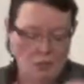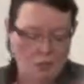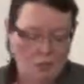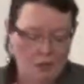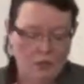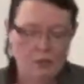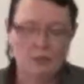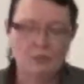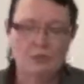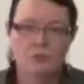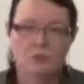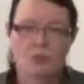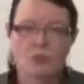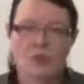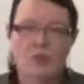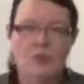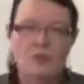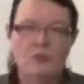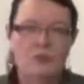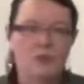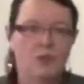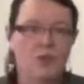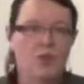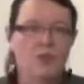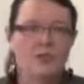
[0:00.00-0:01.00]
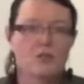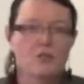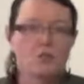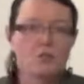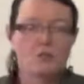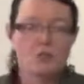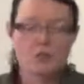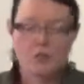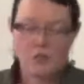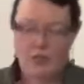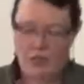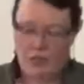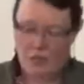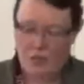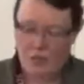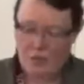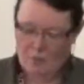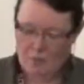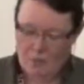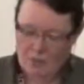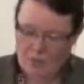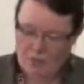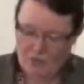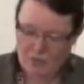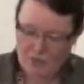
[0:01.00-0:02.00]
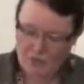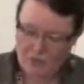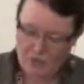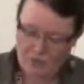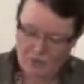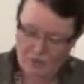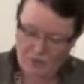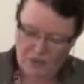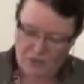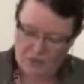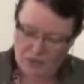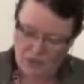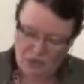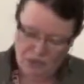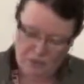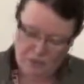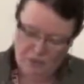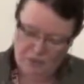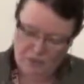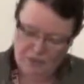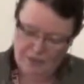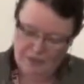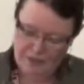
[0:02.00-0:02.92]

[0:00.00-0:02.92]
or what other nice words there are maybe for this vegetable.